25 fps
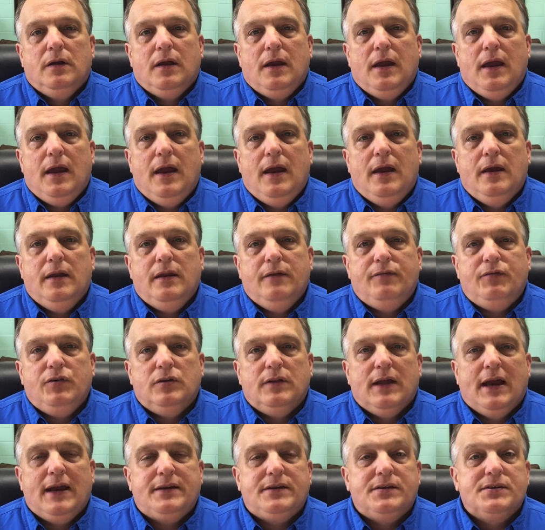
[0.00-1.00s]
And if you'd
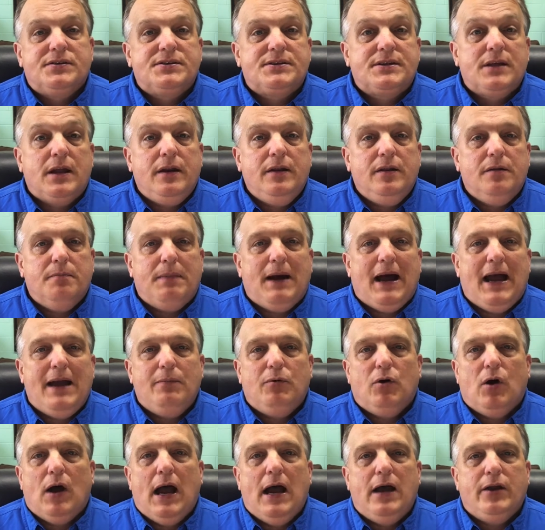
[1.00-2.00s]
like to study the
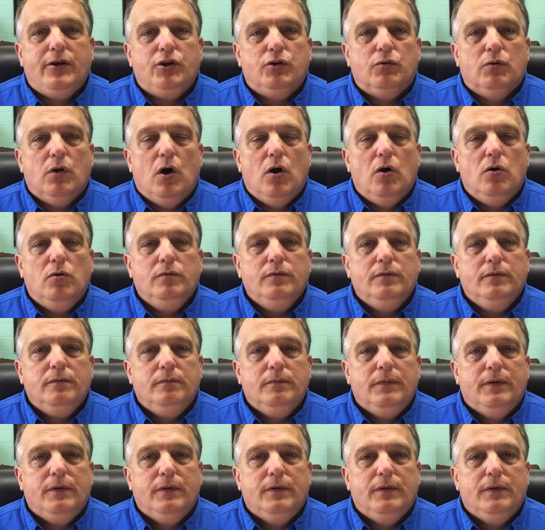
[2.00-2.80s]
Bible on your own,